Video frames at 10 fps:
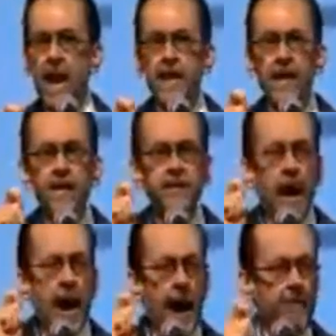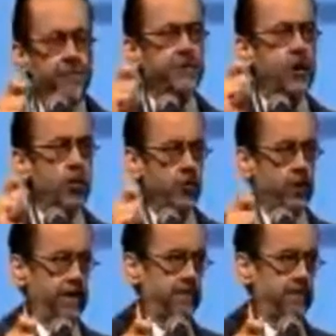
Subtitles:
it is absolutely,